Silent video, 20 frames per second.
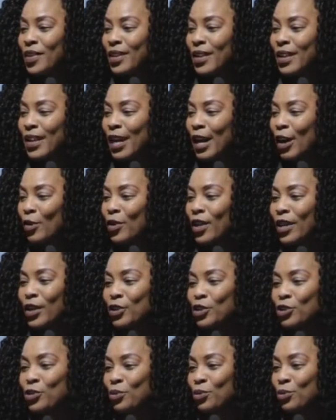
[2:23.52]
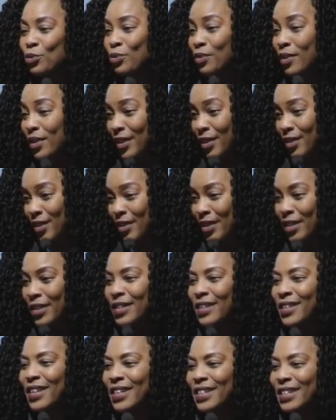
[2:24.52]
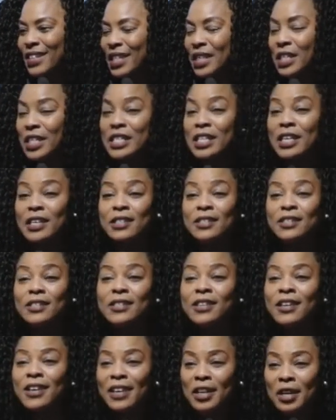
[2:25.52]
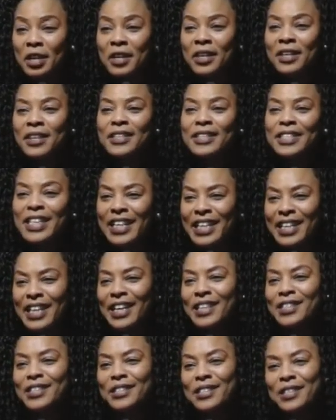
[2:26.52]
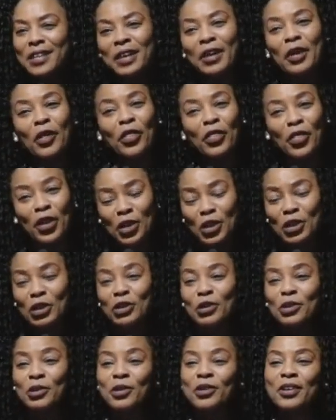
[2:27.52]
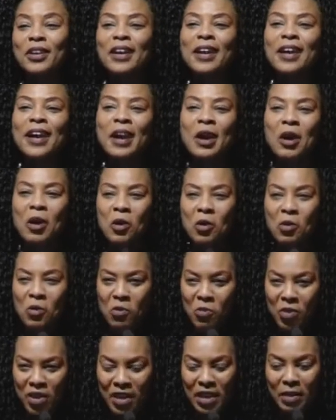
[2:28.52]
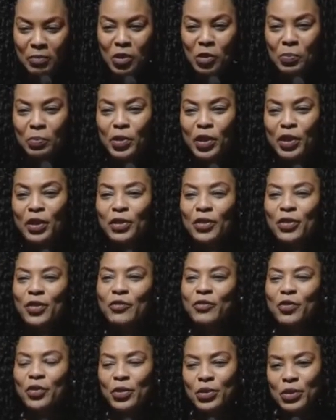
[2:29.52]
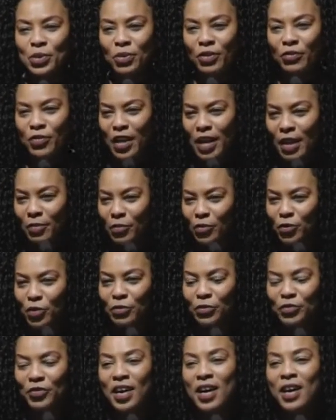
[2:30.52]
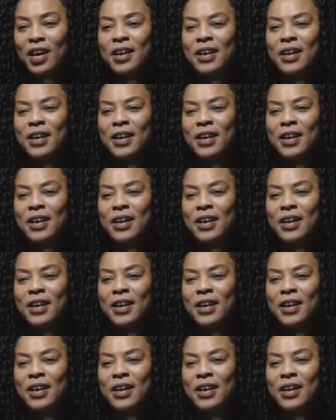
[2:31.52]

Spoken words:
would like to thank senators, delegates, thank you. Welcome to Perth for those who have come from far.